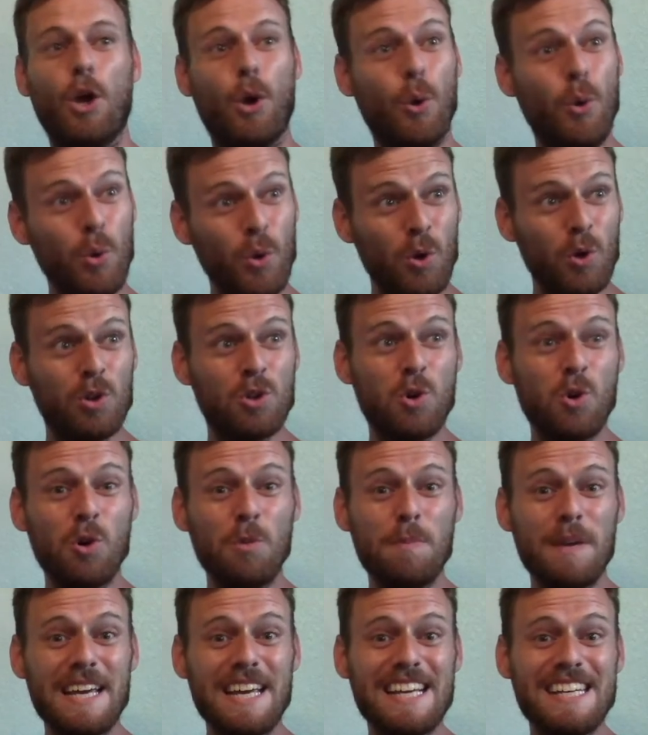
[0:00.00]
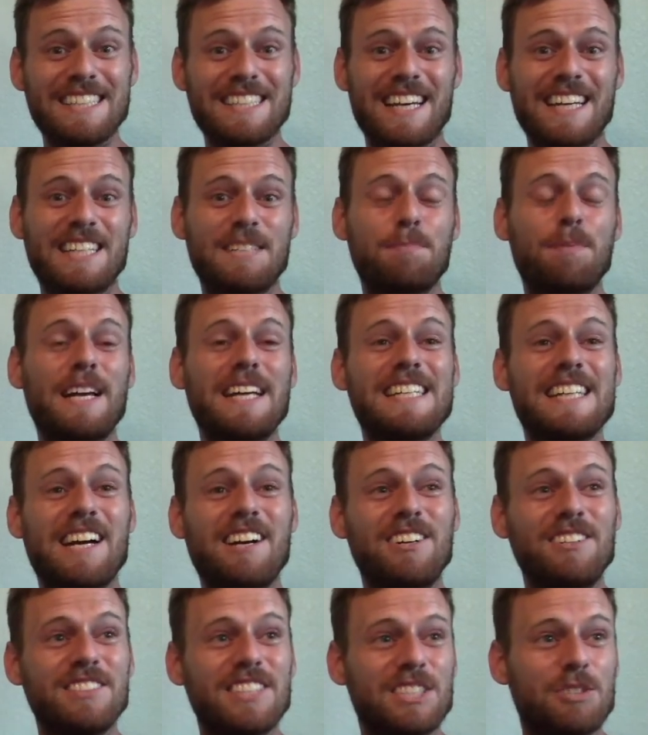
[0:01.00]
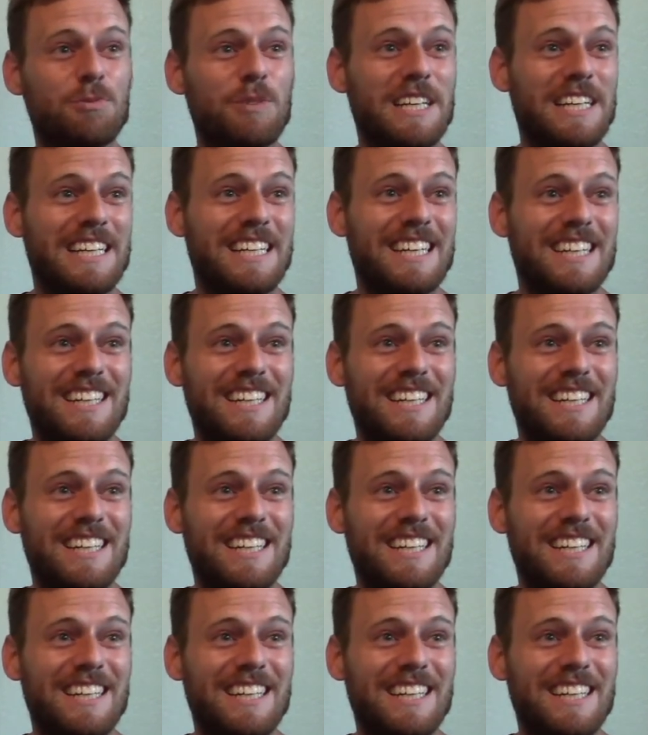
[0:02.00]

Ooh, cool beans! I get to play Daryl this week.